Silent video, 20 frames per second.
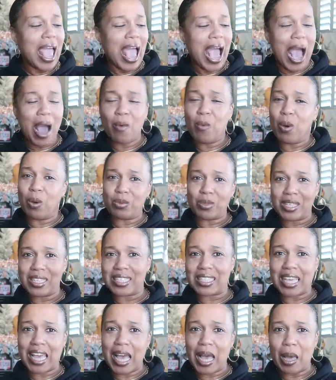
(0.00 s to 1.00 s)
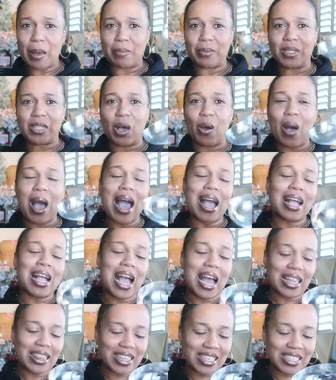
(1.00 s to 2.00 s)
I want this cup. So I
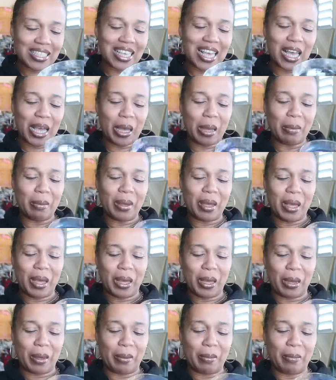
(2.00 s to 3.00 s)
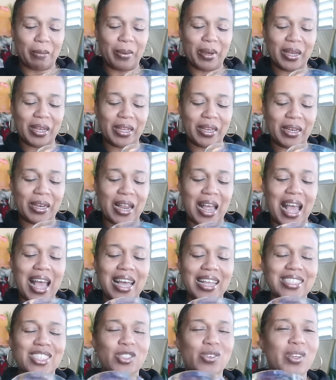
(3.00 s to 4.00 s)
got this cup. Um, but
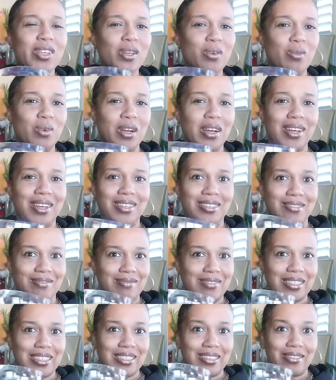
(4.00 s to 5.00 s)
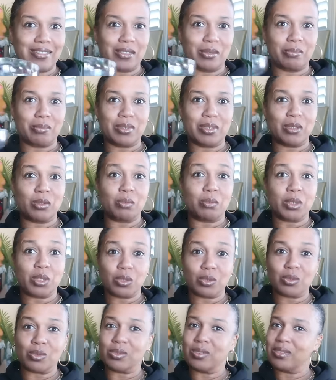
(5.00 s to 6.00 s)
I drink wine every blue
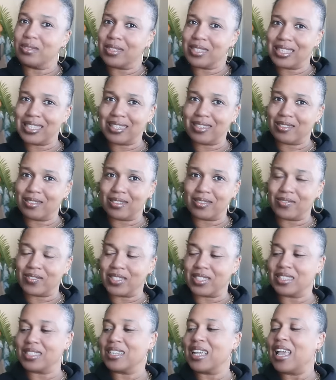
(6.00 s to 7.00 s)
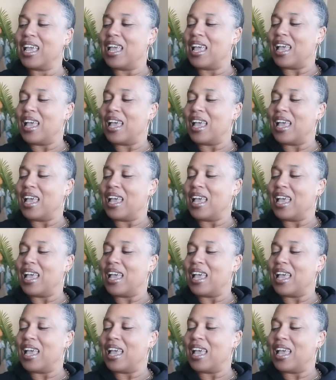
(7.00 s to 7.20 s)
moon, not often.